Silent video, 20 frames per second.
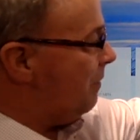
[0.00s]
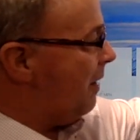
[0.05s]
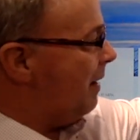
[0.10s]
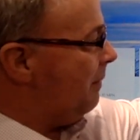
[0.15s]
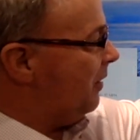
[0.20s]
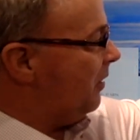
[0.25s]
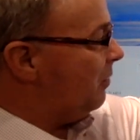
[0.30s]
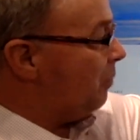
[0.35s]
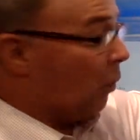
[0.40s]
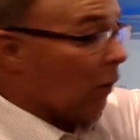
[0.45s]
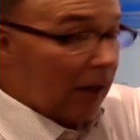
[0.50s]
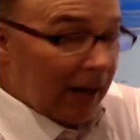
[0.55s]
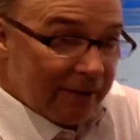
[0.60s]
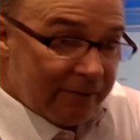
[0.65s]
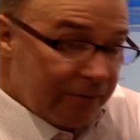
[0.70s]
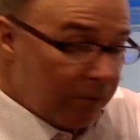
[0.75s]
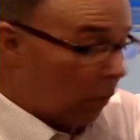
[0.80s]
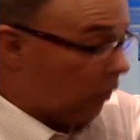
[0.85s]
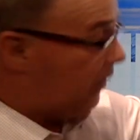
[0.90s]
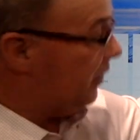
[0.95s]
or maybe it's more
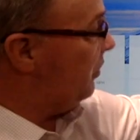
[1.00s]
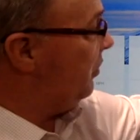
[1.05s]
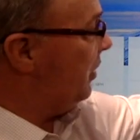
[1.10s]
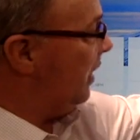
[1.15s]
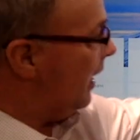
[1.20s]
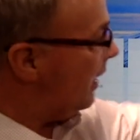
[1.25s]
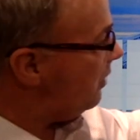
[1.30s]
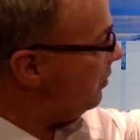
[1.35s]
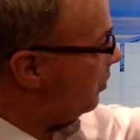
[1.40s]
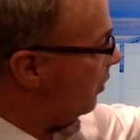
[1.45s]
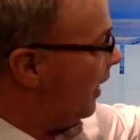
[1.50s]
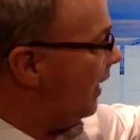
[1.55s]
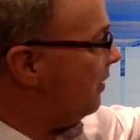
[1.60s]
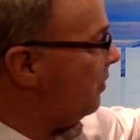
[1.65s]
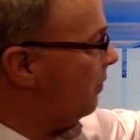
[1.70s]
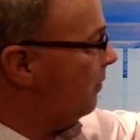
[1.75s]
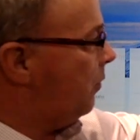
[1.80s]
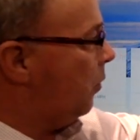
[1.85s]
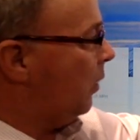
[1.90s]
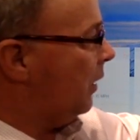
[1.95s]
like 4 to 6. So
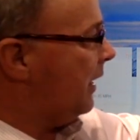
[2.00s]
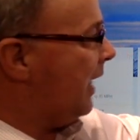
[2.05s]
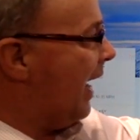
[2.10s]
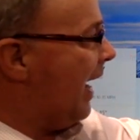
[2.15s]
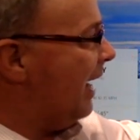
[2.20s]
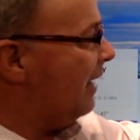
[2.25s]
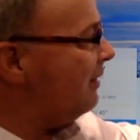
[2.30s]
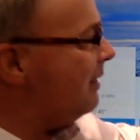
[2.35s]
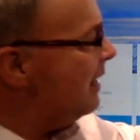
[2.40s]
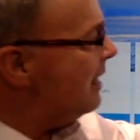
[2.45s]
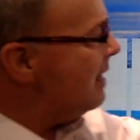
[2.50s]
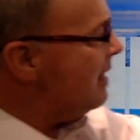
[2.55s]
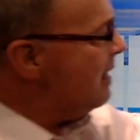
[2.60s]
that's a forecast.